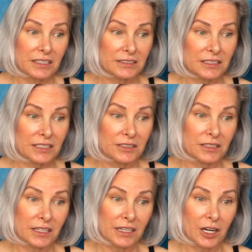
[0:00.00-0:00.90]
It,
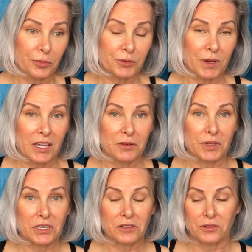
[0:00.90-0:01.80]
it, it helps pay the
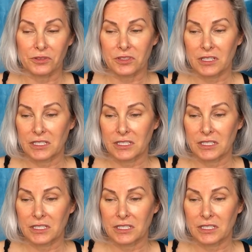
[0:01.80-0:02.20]
bills.